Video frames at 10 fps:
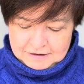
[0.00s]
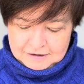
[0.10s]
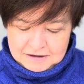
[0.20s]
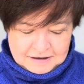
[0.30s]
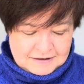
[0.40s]

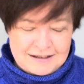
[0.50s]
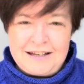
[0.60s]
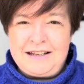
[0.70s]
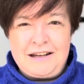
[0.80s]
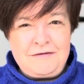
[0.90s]
Just
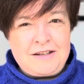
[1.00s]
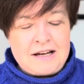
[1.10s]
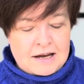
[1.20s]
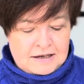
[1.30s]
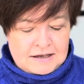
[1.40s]
gifting
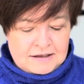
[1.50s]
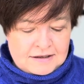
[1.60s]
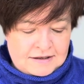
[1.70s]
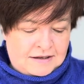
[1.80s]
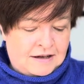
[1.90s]

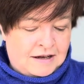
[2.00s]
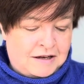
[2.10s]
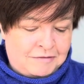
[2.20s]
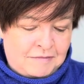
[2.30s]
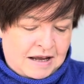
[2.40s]
ideas.
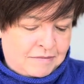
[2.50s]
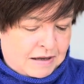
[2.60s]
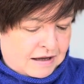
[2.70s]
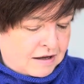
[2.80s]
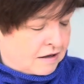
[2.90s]

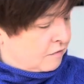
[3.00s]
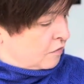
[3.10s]
Maybe if